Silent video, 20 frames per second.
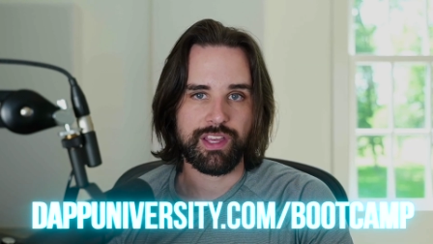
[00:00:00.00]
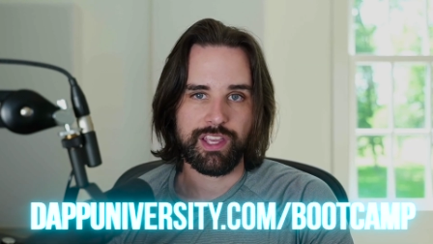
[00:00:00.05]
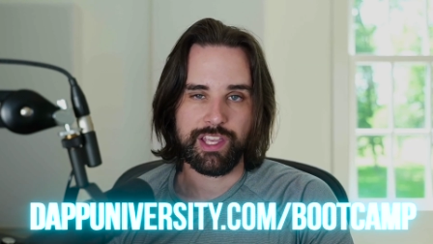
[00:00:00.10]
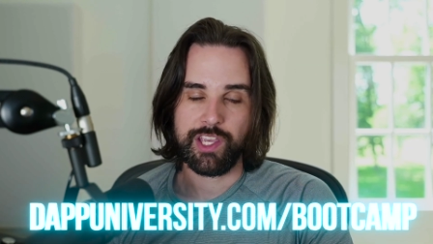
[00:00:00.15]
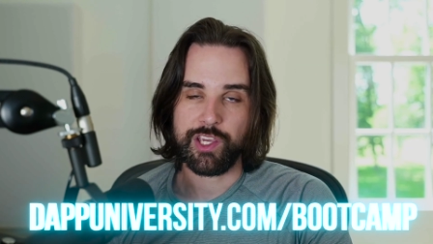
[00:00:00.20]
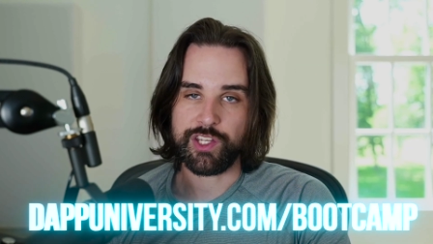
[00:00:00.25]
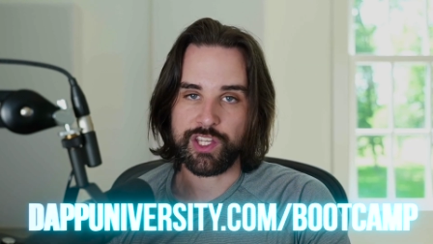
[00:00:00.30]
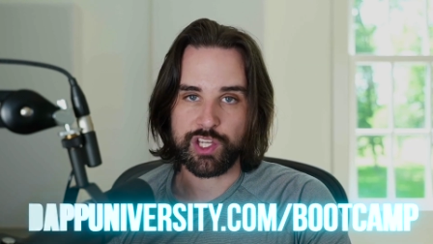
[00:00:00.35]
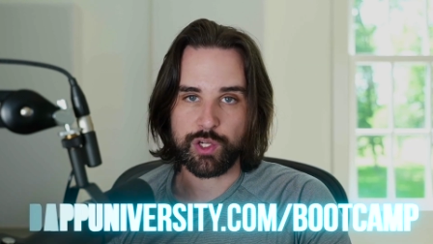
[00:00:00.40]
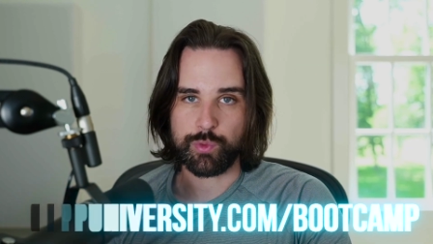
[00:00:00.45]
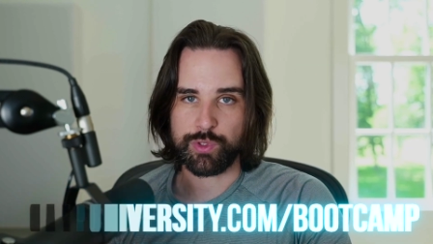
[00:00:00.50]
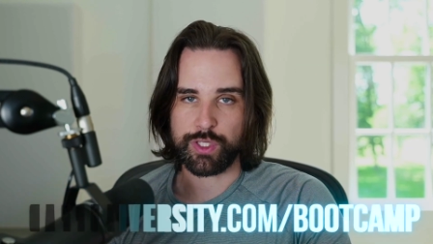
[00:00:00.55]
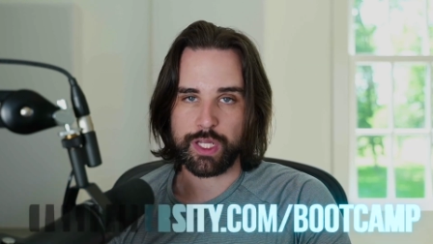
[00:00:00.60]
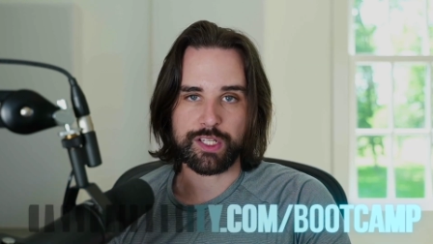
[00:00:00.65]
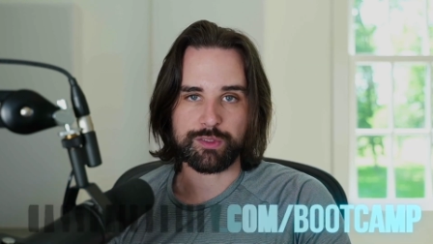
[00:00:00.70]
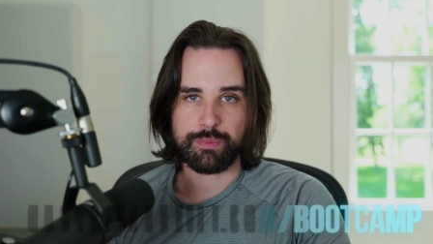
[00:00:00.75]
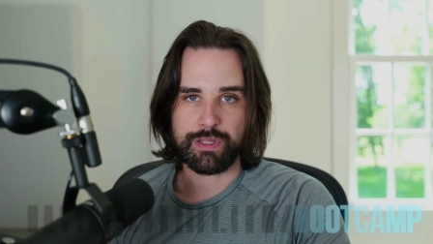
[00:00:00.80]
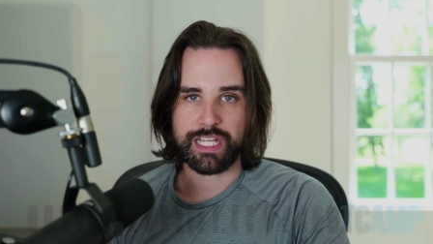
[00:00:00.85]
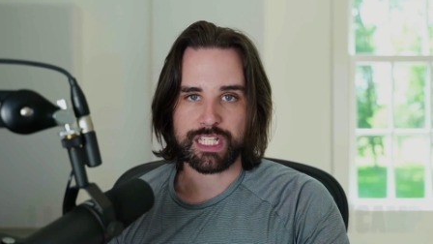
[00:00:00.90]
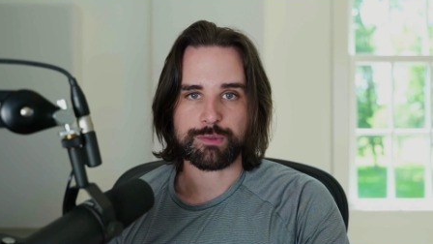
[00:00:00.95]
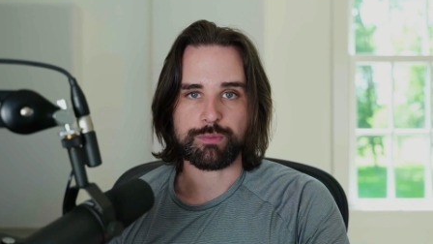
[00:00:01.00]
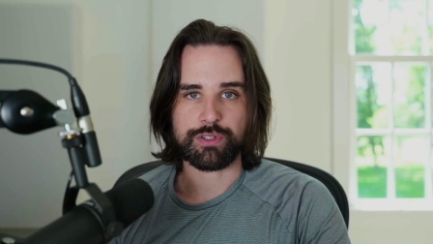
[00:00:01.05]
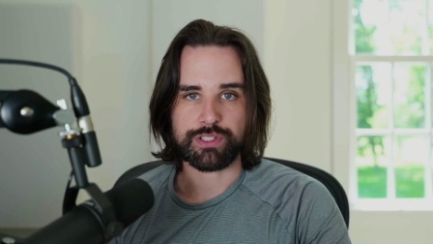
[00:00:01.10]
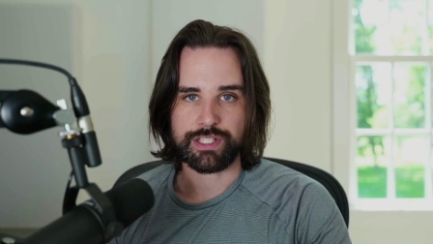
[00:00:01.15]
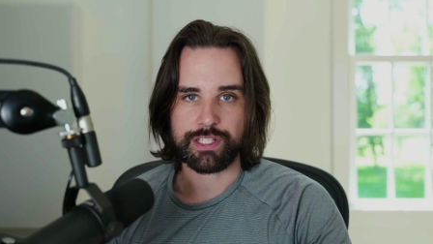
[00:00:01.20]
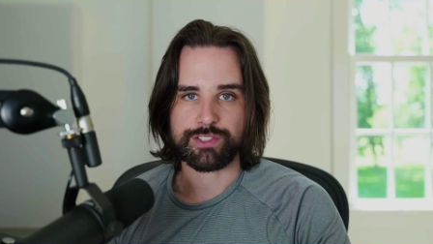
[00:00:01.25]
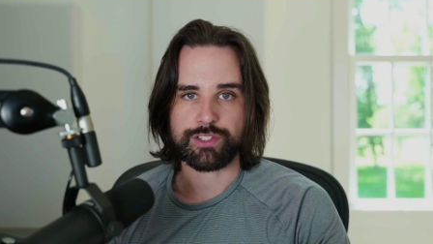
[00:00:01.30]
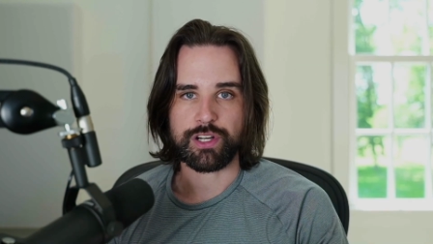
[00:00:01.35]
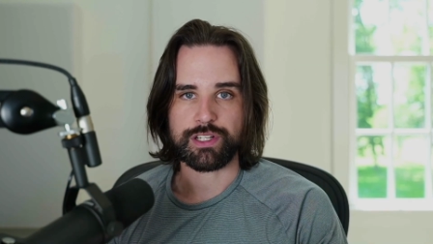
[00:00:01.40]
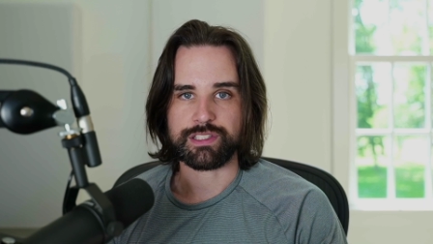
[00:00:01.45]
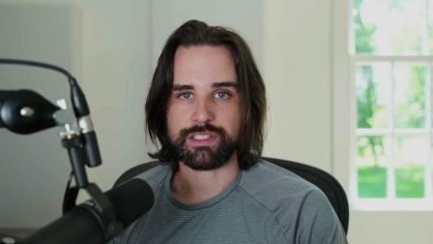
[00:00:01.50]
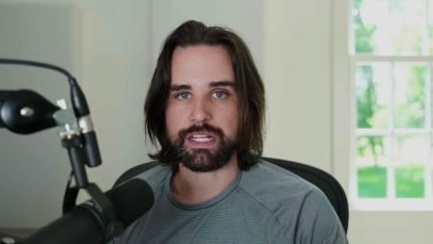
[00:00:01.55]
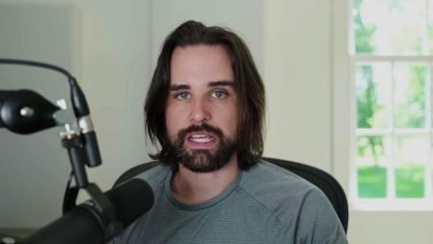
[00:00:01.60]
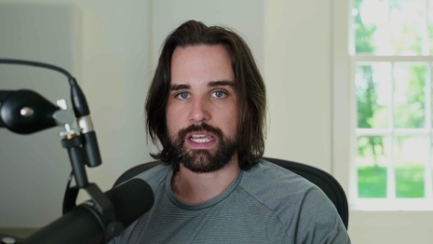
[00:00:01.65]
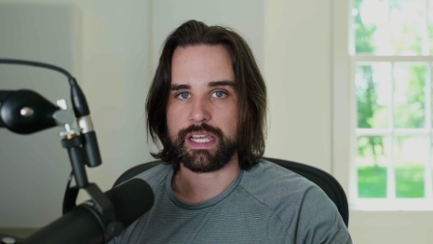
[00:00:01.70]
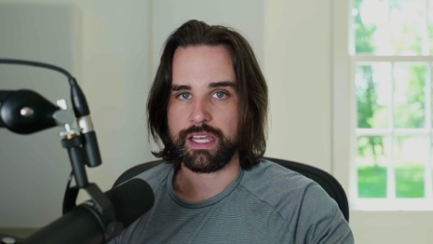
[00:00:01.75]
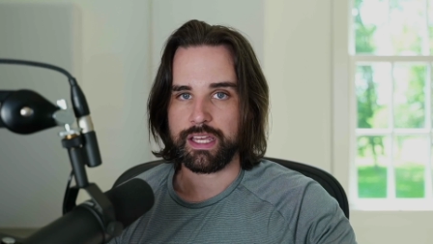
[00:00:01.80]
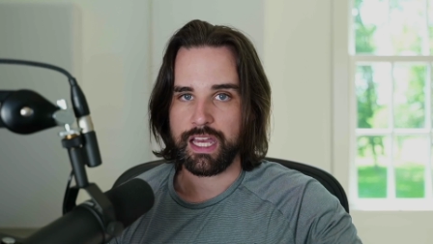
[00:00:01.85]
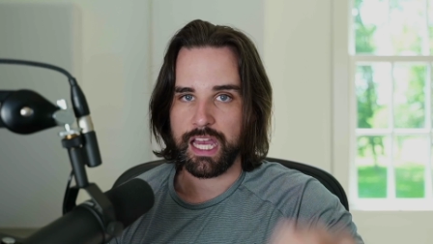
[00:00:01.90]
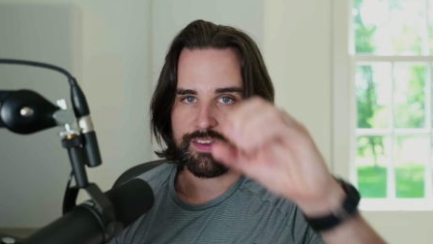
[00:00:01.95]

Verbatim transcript: You know, you really don't have to be an expert to get started today.